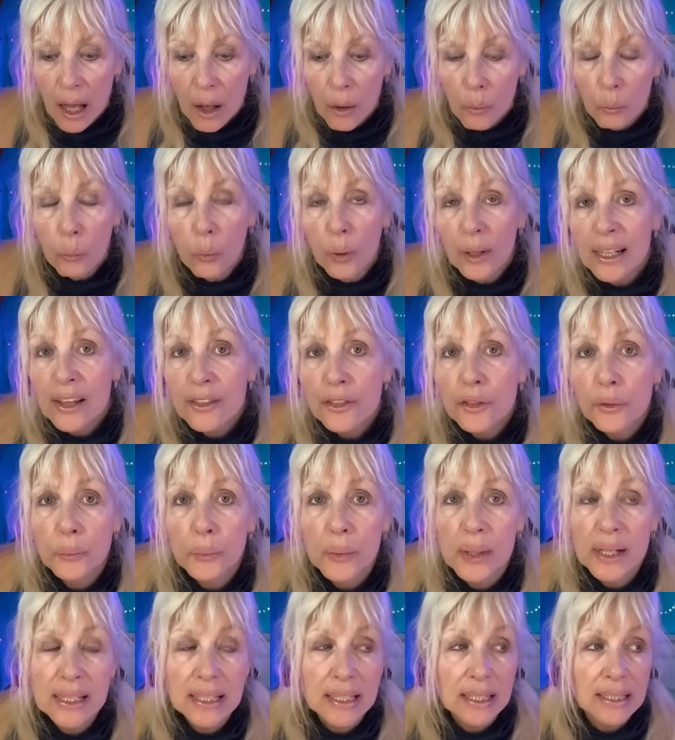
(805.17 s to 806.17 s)
One of the
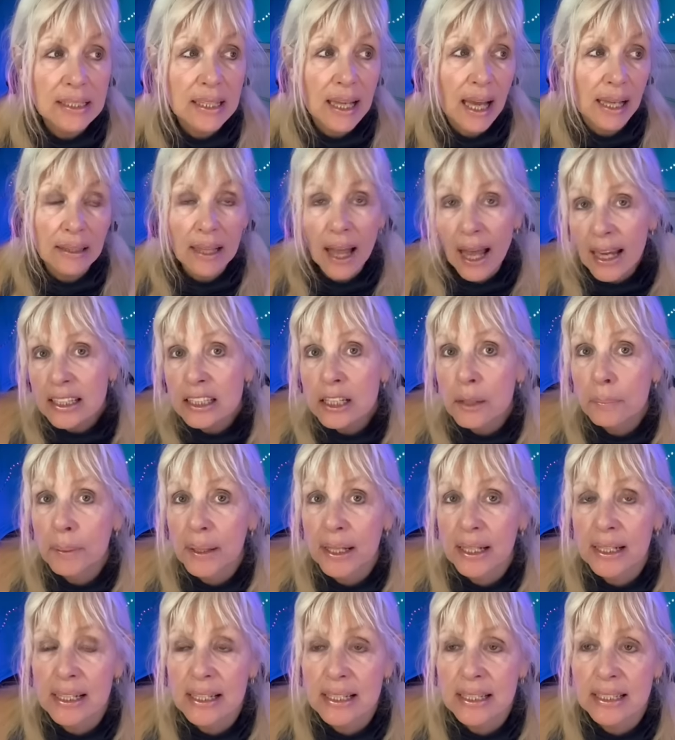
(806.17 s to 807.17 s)
reasons I like to
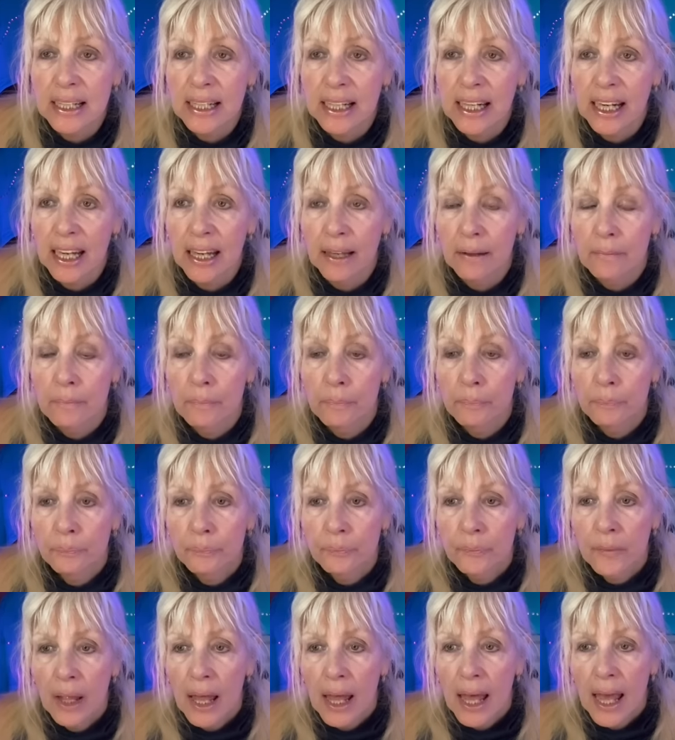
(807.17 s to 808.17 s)
be in a city
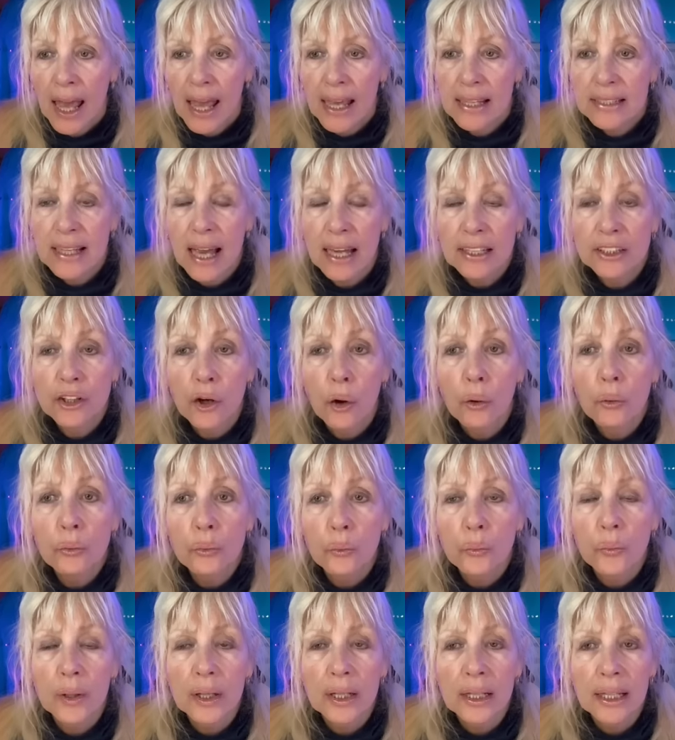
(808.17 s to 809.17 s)
is I don't
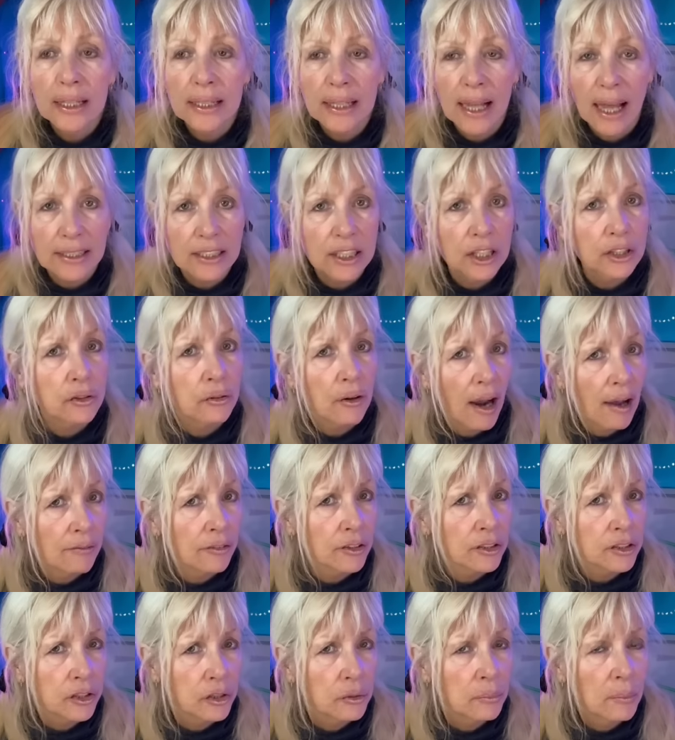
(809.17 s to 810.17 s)
really like to
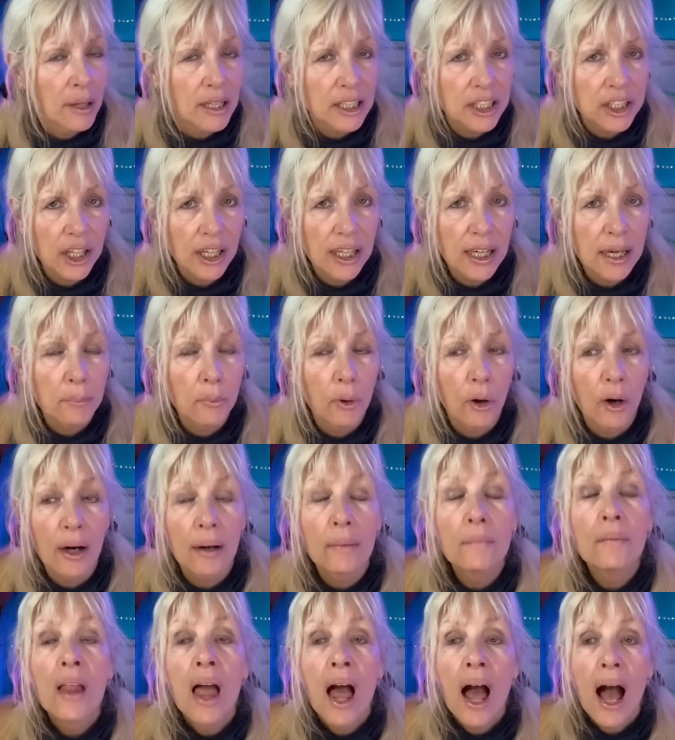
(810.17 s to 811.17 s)
travel too much anymore.
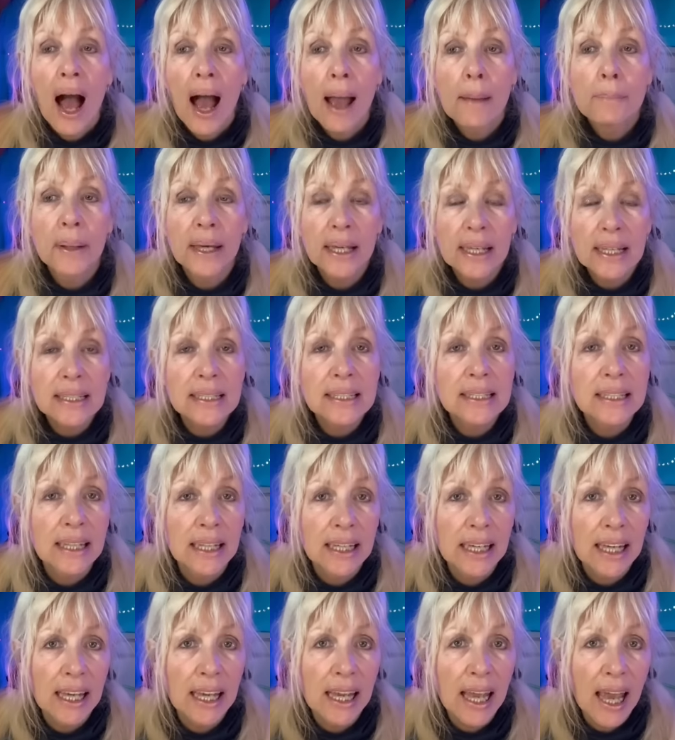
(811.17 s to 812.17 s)
I pick a
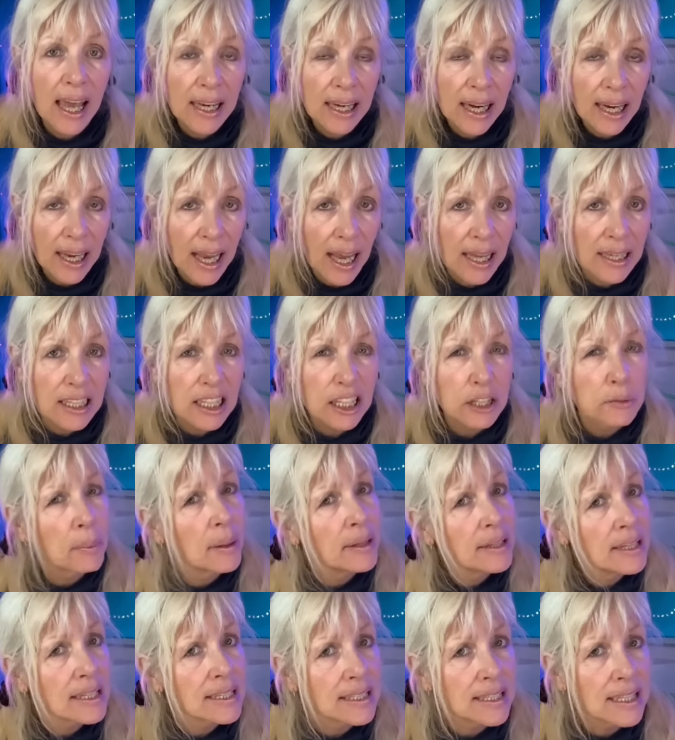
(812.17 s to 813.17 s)
city and I kind of
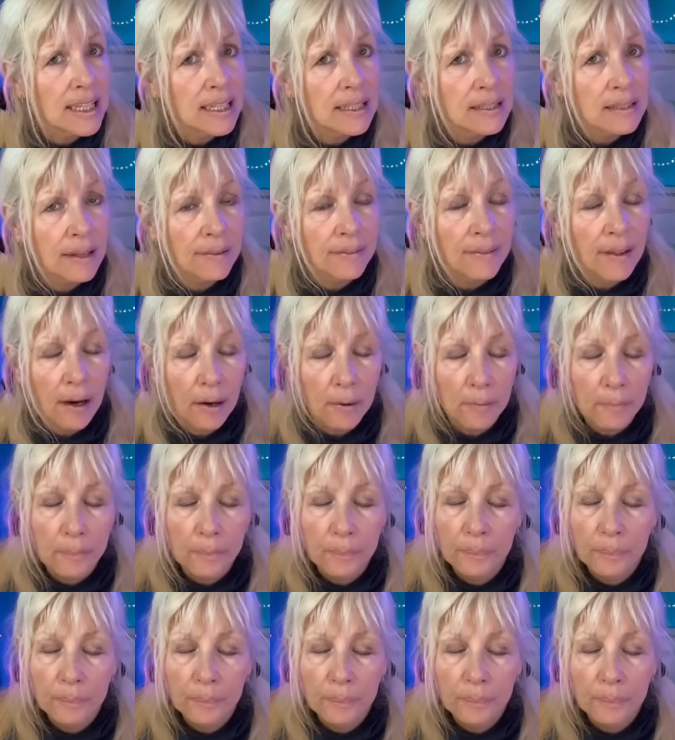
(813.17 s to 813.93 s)
spend the season there.